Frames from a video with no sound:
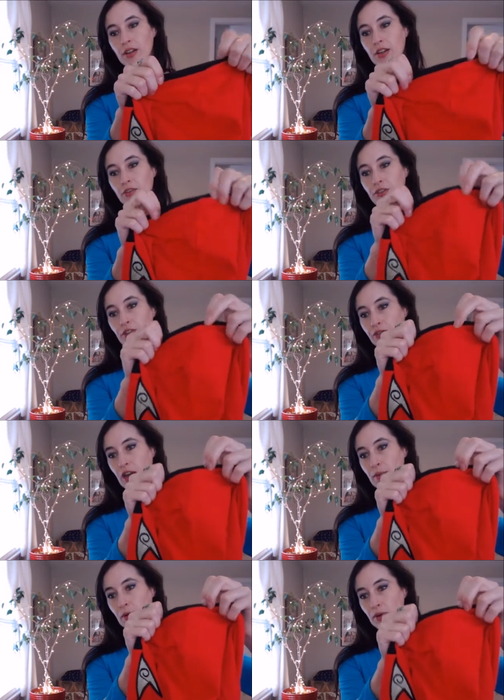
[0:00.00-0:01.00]
if the
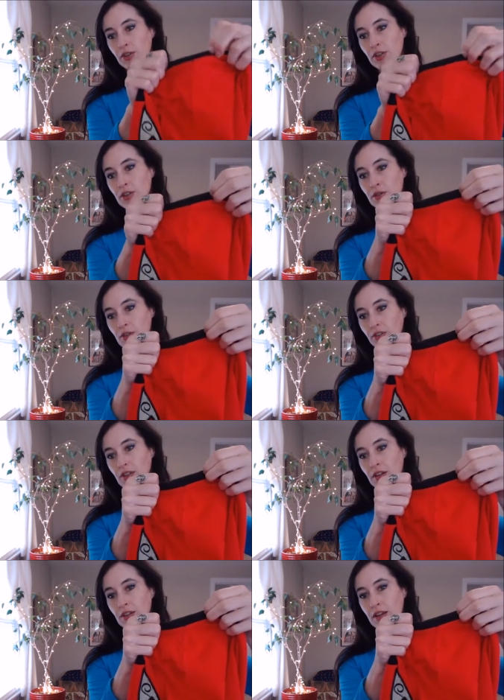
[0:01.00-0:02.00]
fabric were thin, you could see
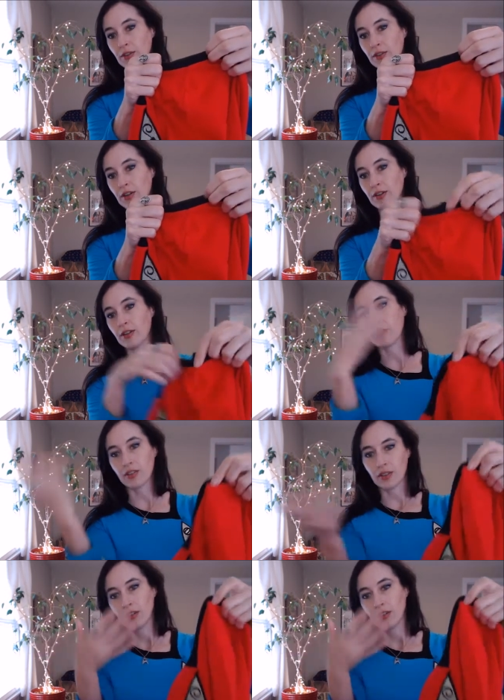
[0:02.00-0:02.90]
it on the outside. That's